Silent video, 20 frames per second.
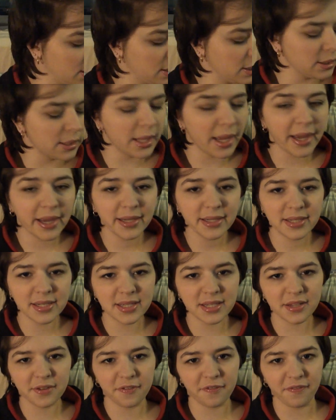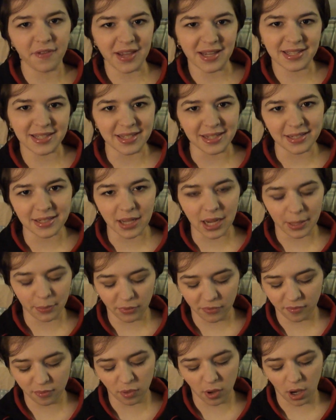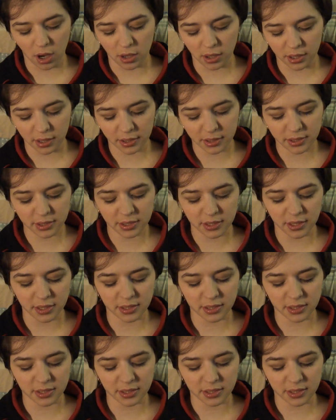Last facey type of product